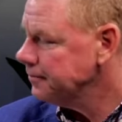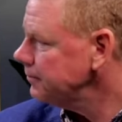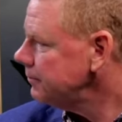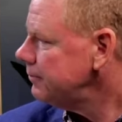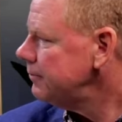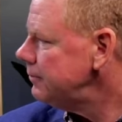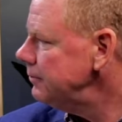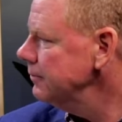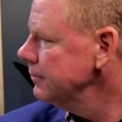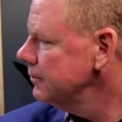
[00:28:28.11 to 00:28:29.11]

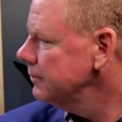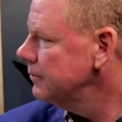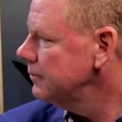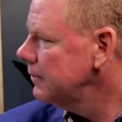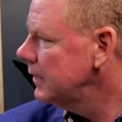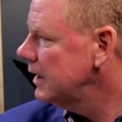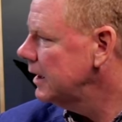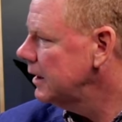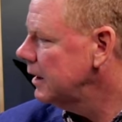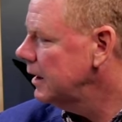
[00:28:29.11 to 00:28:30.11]

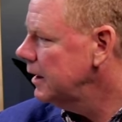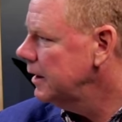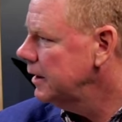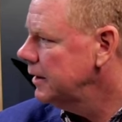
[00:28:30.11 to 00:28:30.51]
(silent)